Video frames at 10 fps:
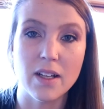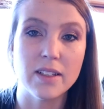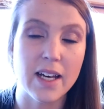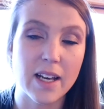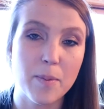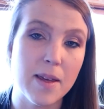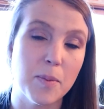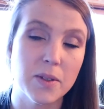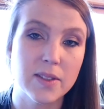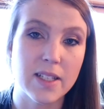A lot of
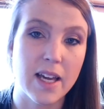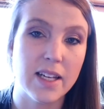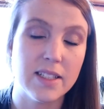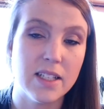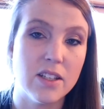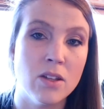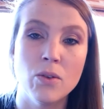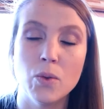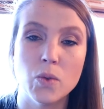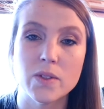people say to
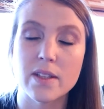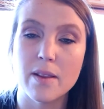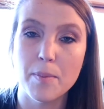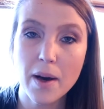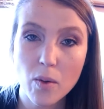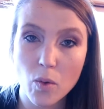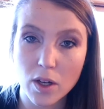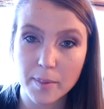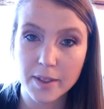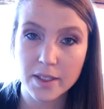use the butt
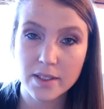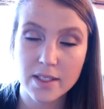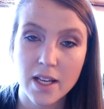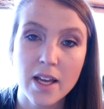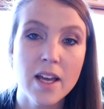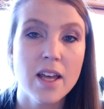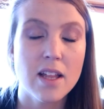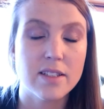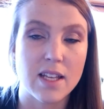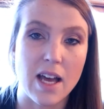warmers
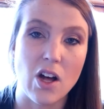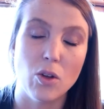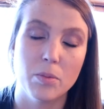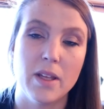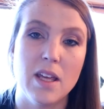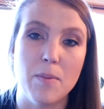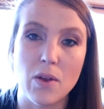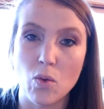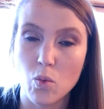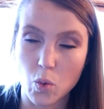to help keep
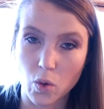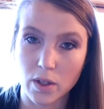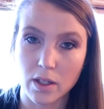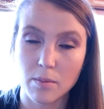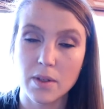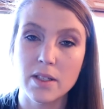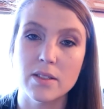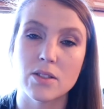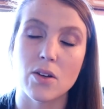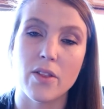you warm
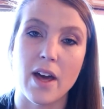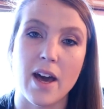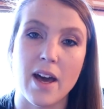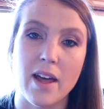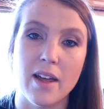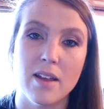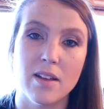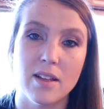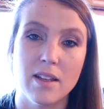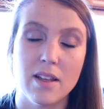so that,
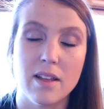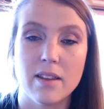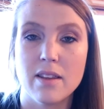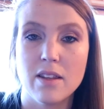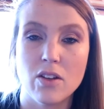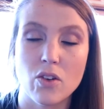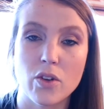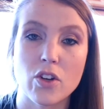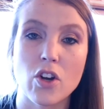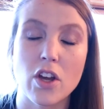you know,
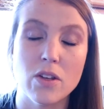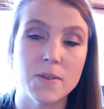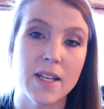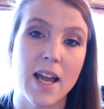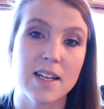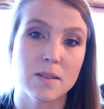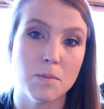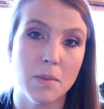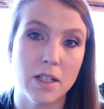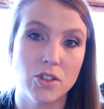you're not using as
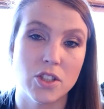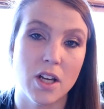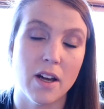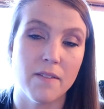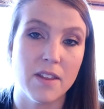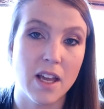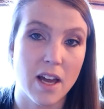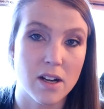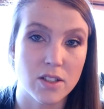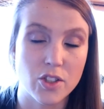much of the
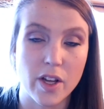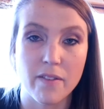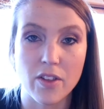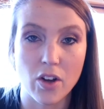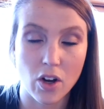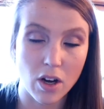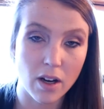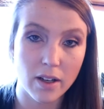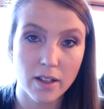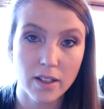energy of the
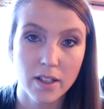car.